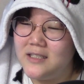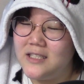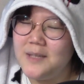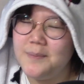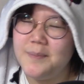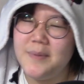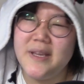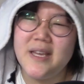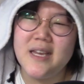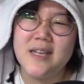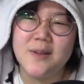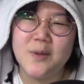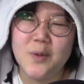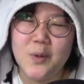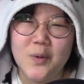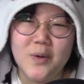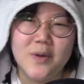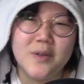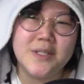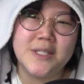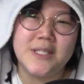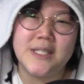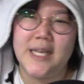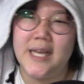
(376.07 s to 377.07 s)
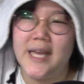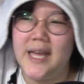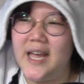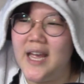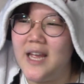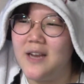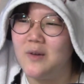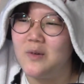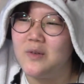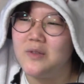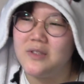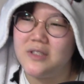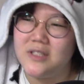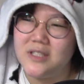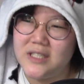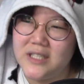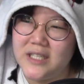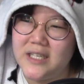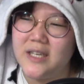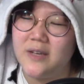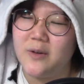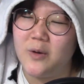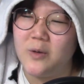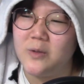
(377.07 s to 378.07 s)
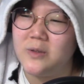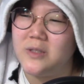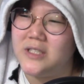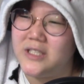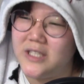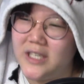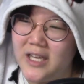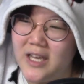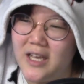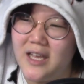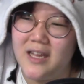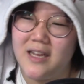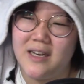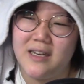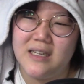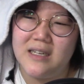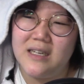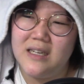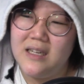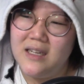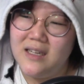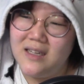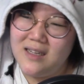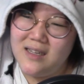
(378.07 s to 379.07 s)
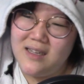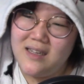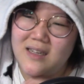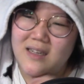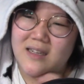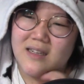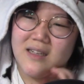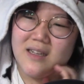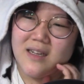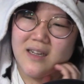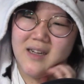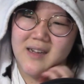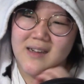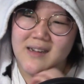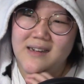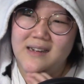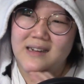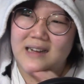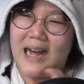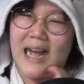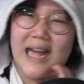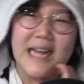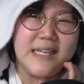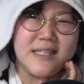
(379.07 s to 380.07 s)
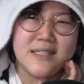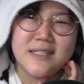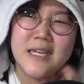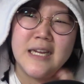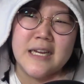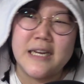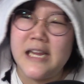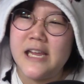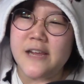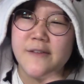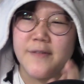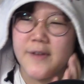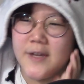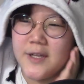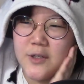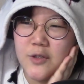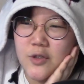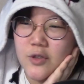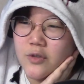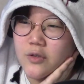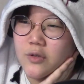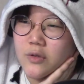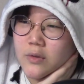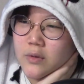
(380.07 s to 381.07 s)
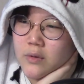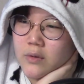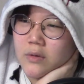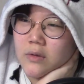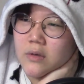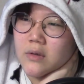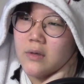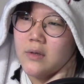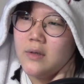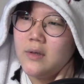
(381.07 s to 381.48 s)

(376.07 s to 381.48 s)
See, be it Tosen or Jin or Jin, Aizen even too.